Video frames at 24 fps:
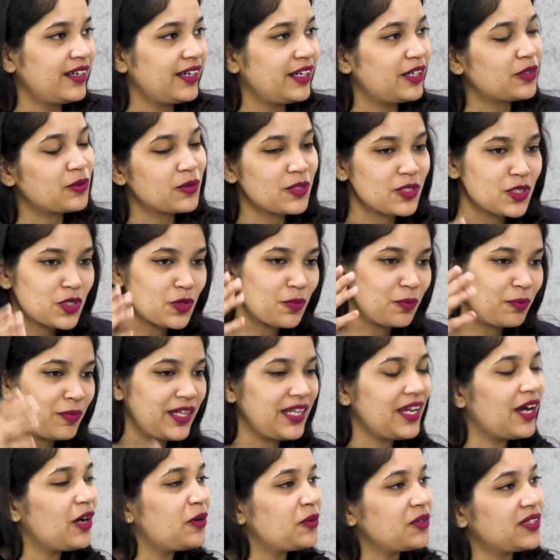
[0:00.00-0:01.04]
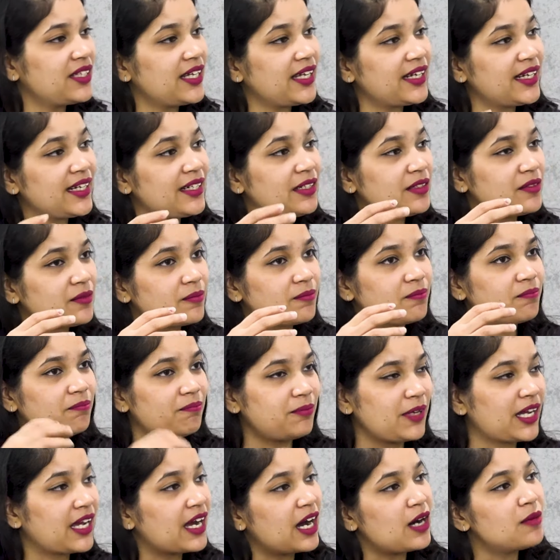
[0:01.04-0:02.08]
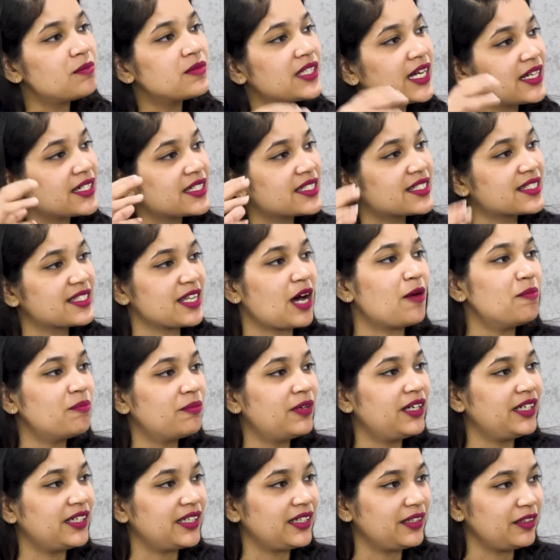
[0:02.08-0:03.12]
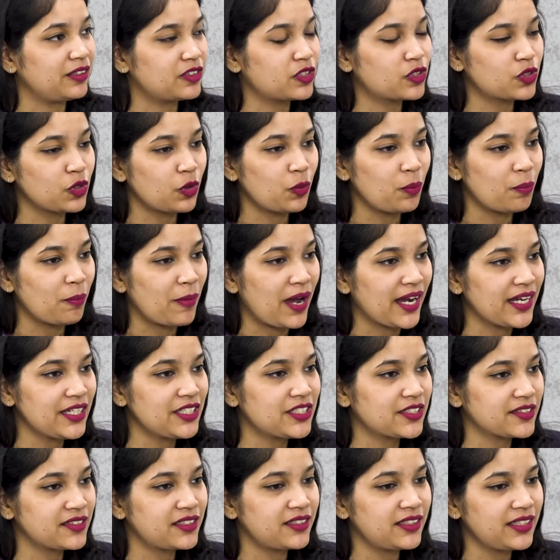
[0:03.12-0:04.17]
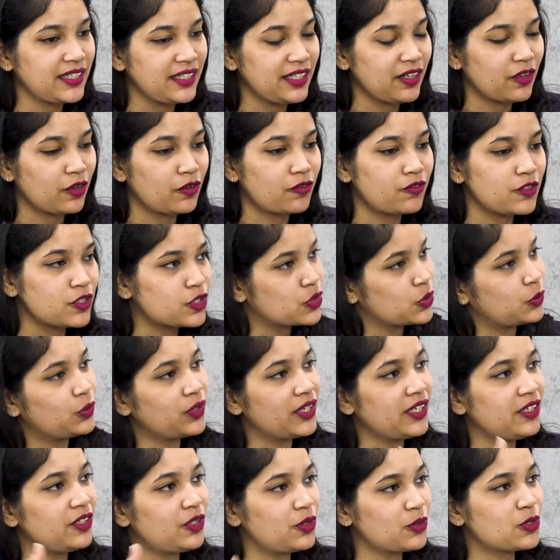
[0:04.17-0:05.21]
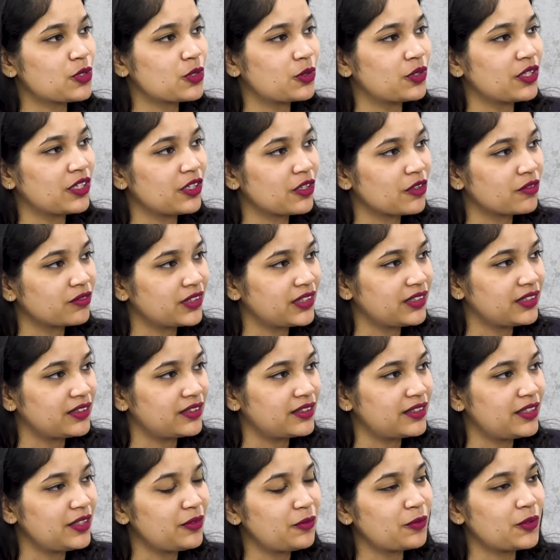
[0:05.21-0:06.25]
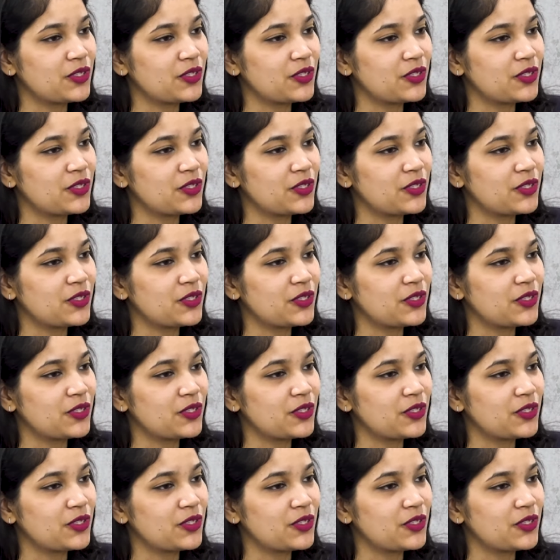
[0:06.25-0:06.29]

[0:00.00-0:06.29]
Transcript: It was to be out there and become that somebody. So my journey of a student to student of the year